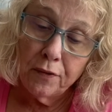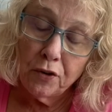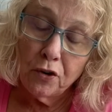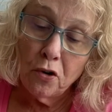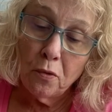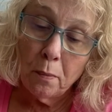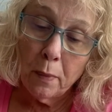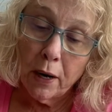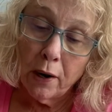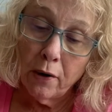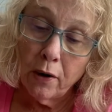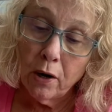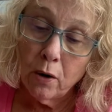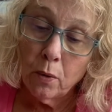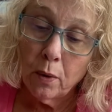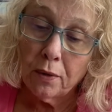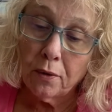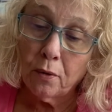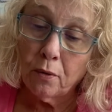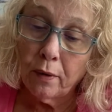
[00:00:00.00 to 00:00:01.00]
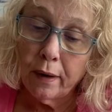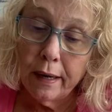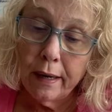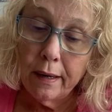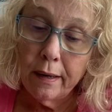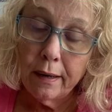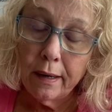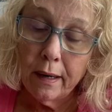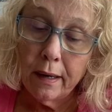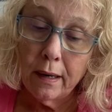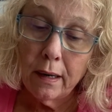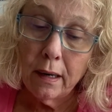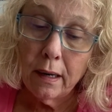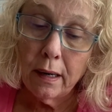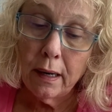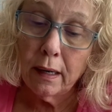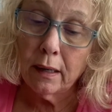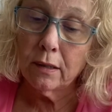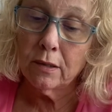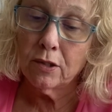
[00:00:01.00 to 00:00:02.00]
Turmeric with Green Tea
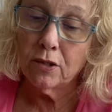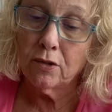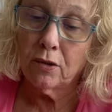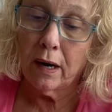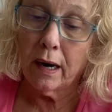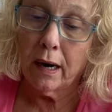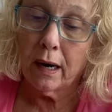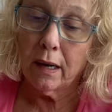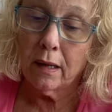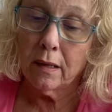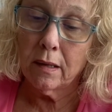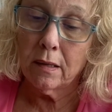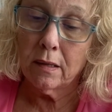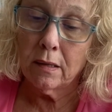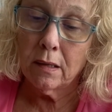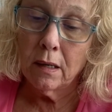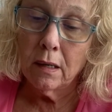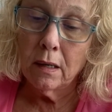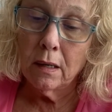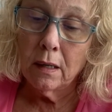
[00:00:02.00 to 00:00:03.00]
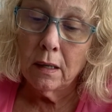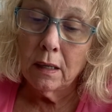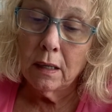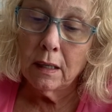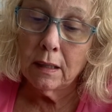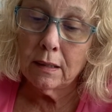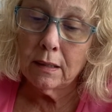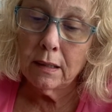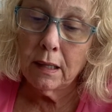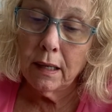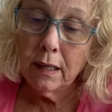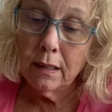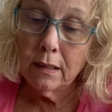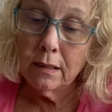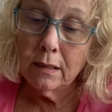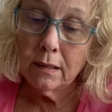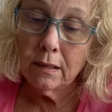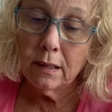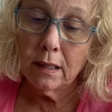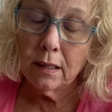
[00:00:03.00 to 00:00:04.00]
Extracts. It's 10
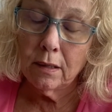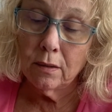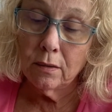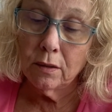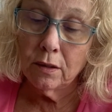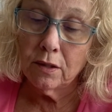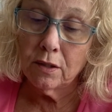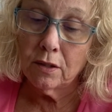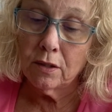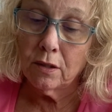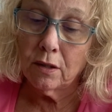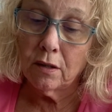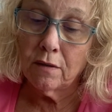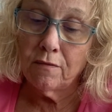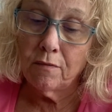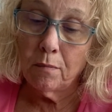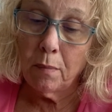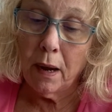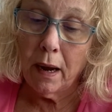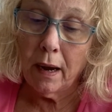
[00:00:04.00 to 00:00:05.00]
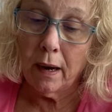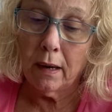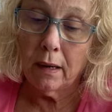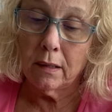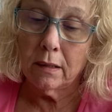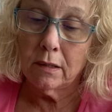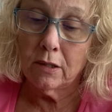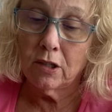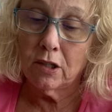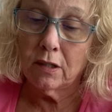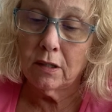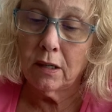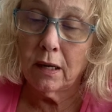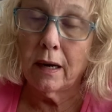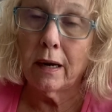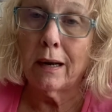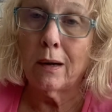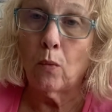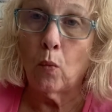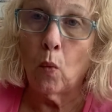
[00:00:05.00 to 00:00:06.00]
single serve packets. Just
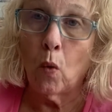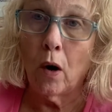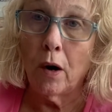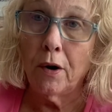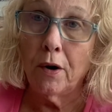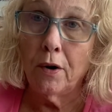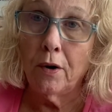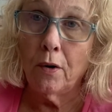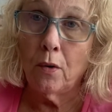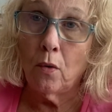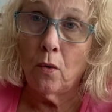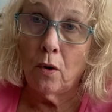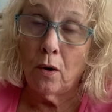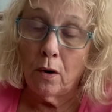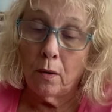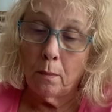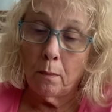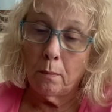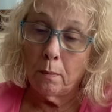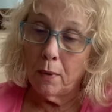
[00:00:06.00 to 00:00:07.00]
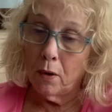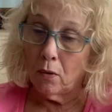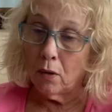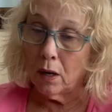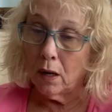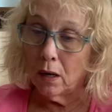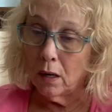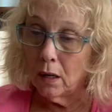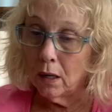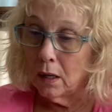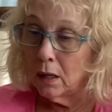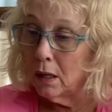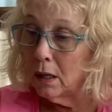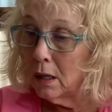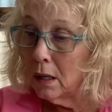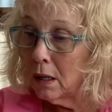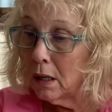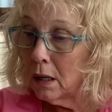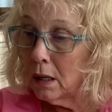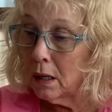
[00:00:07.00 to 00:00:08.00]
add water or milk.
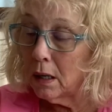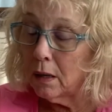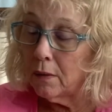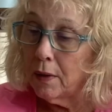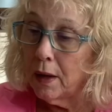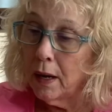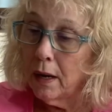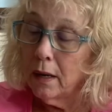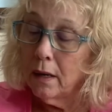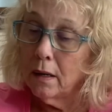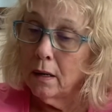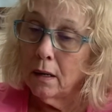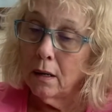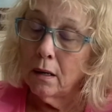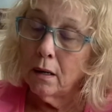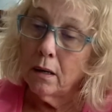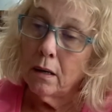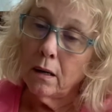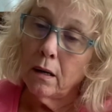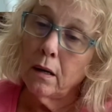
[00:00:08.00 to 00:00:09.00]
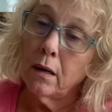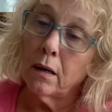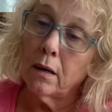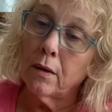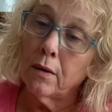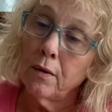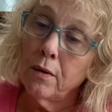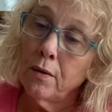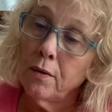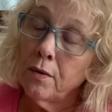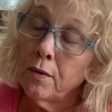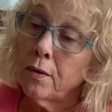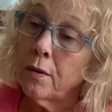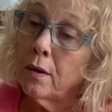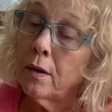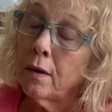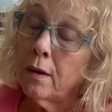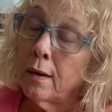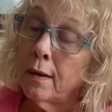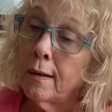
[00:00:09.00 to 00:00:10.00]
And that is
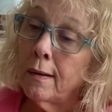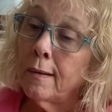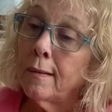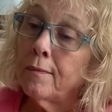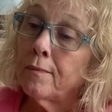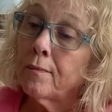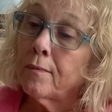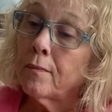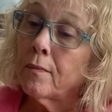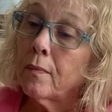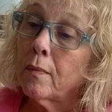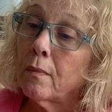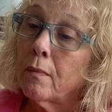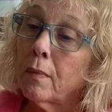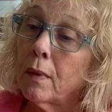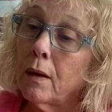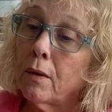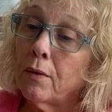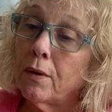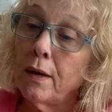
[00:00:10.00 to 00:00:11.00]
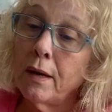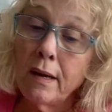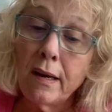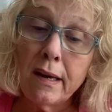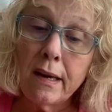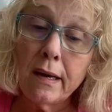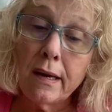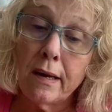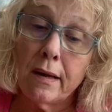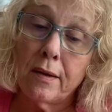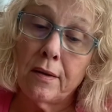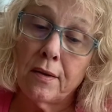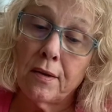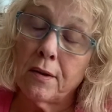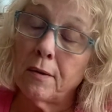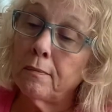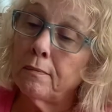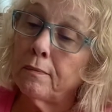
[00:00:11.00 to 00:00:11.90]
their teas.